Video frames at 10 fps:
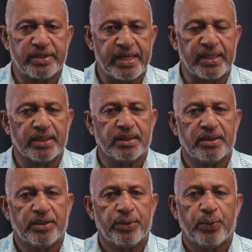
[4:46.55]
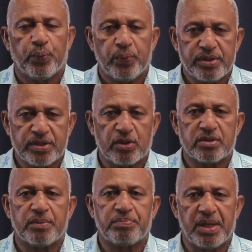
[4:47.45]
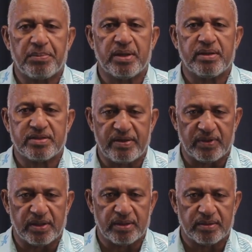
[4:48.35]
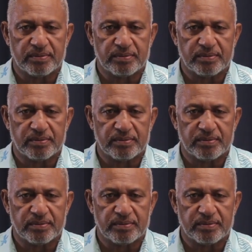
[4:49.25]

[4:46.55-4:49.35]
Day, which is on September the 7th.